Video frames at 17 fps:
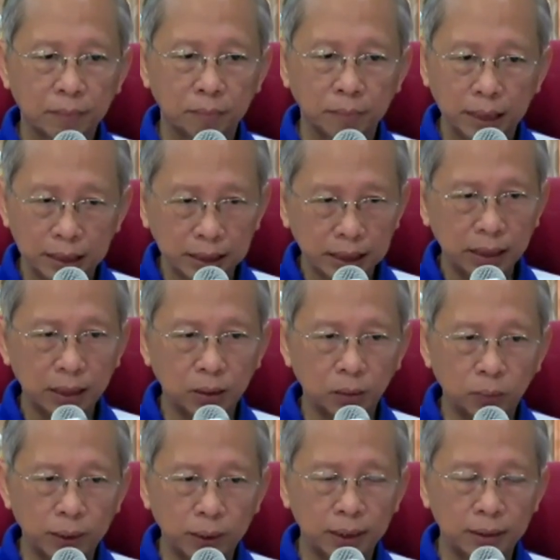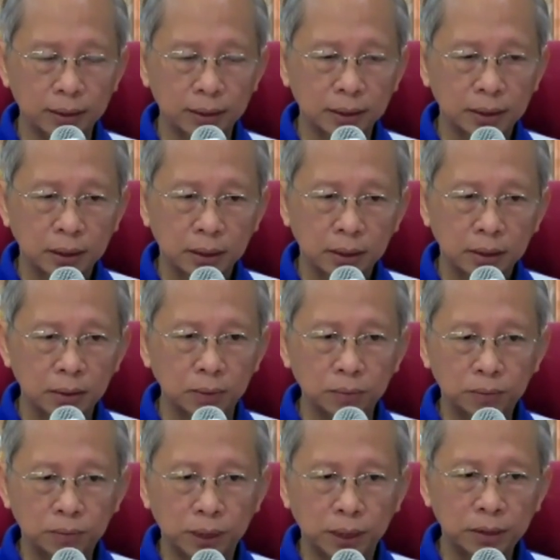Maintain awareness.
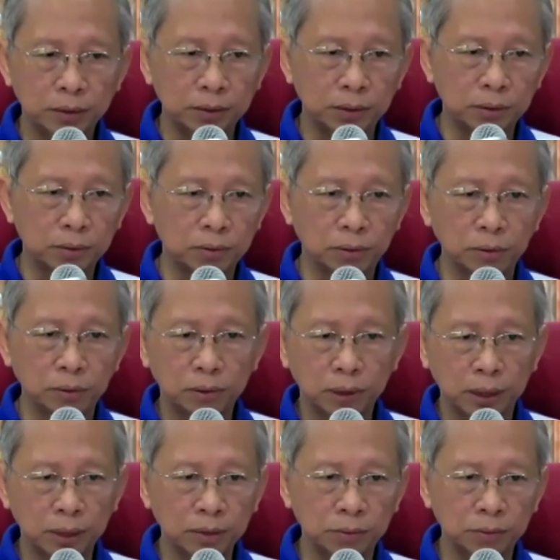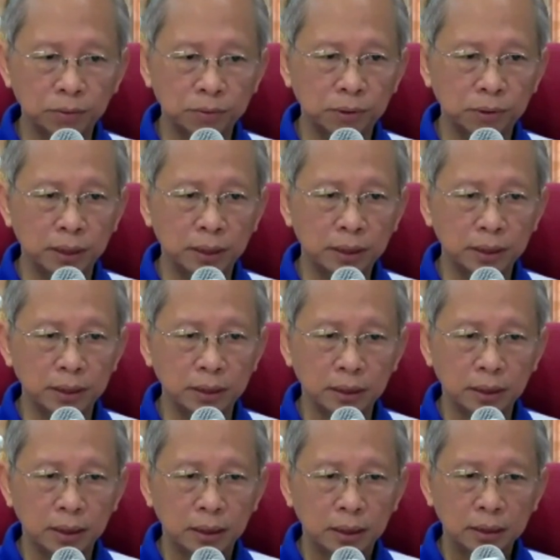Don't try to know, don't try to do
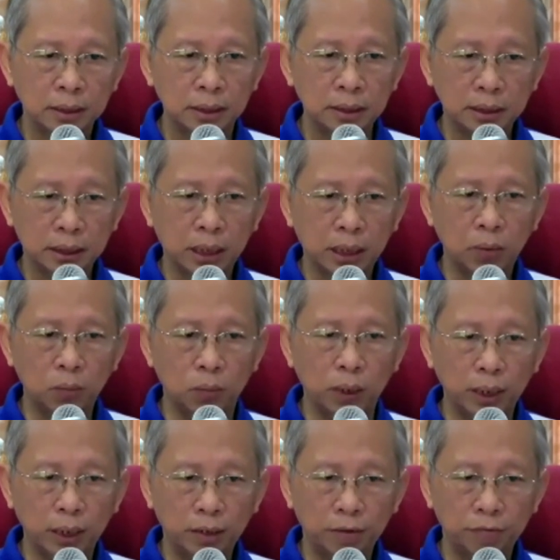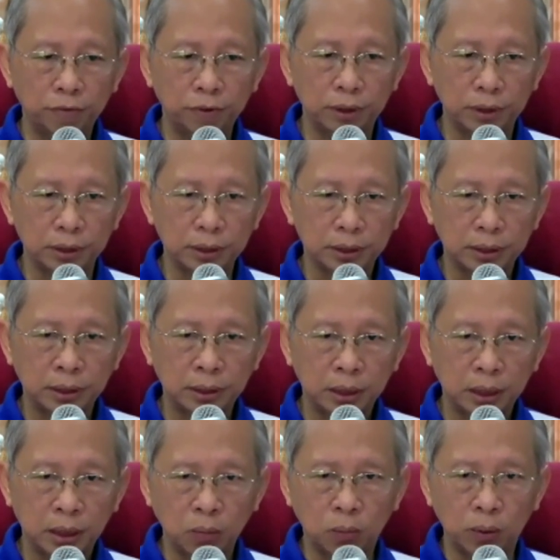anything. Just aware, finish.
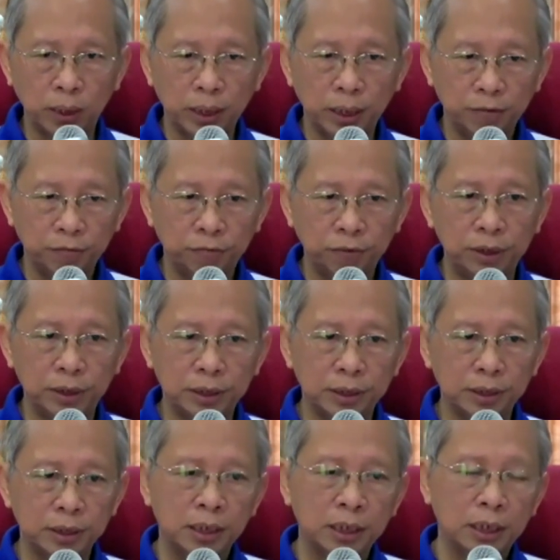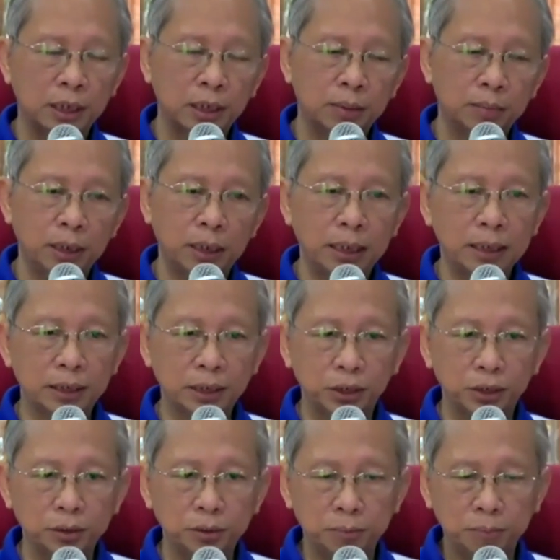Aware, finish. Because as a
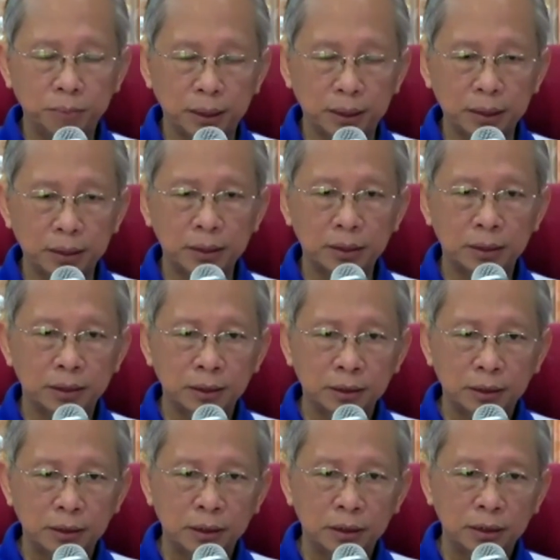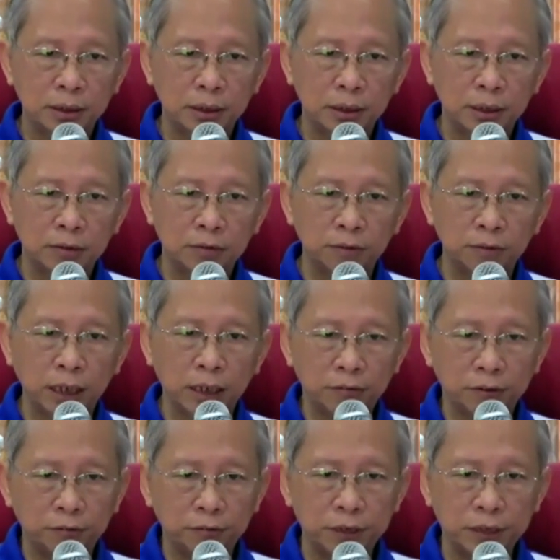human being, we
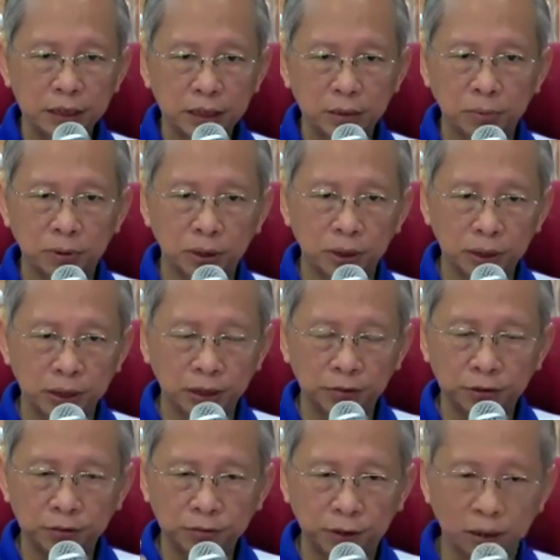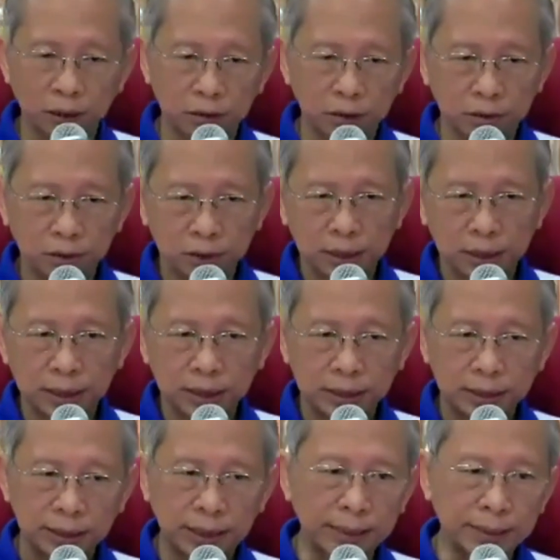have a physical body with our
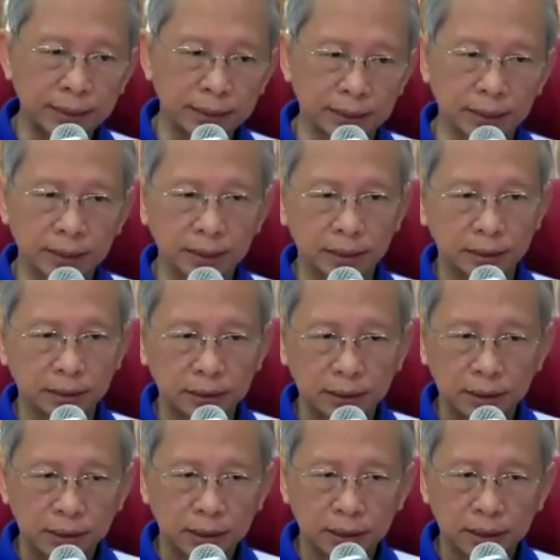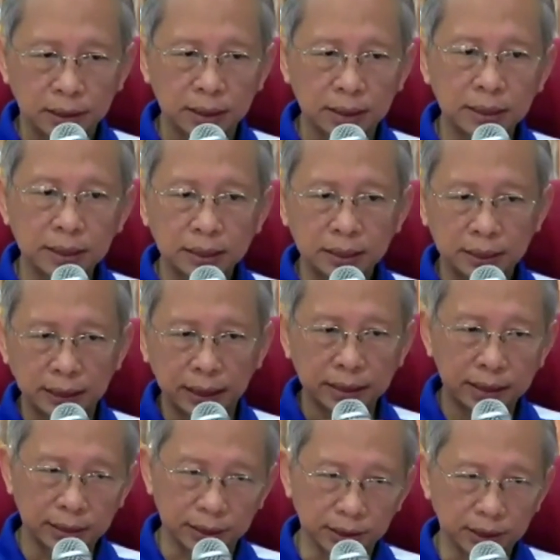senses, the six
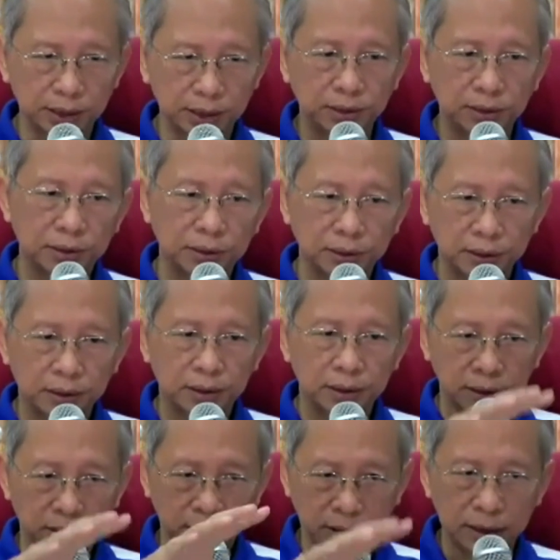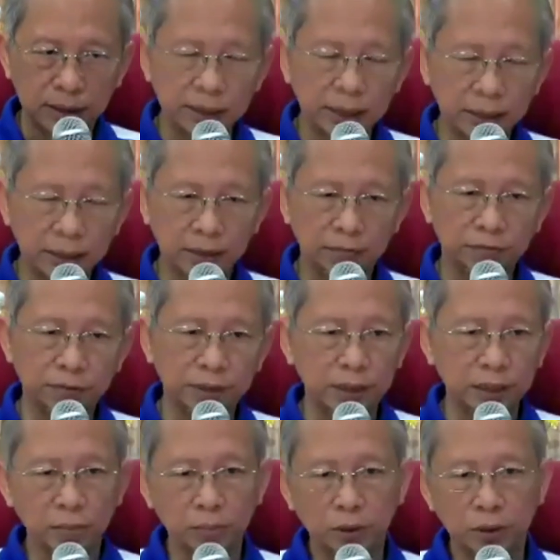senses inside the
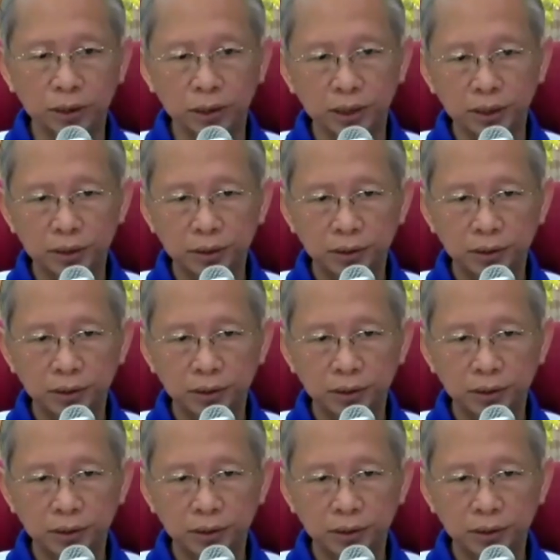physical body.